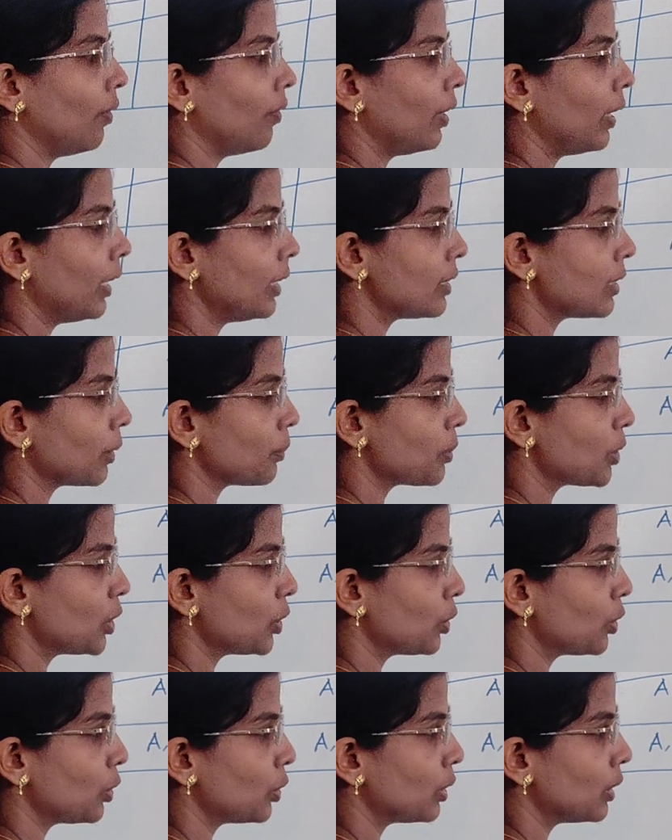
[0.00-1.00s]
When I
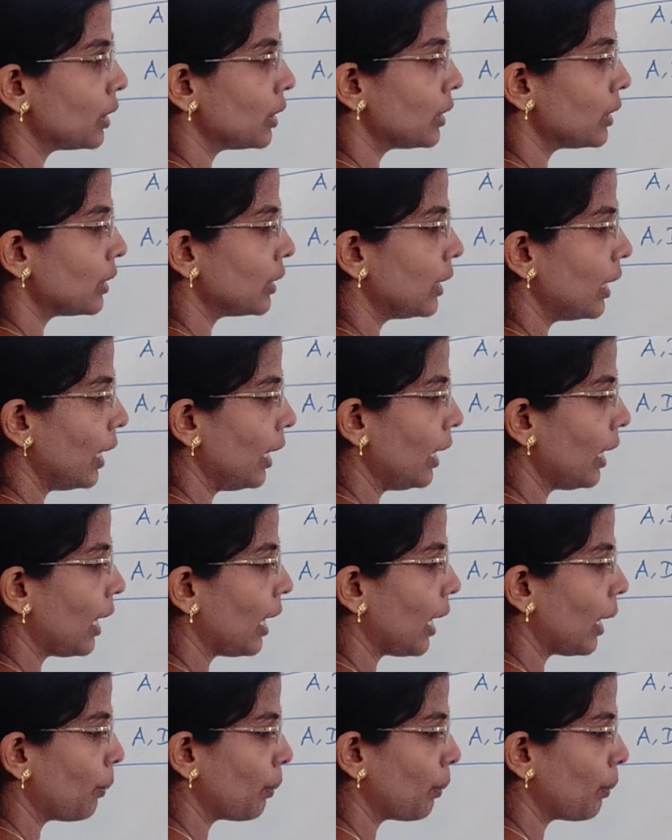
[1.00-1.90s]
substitute this A,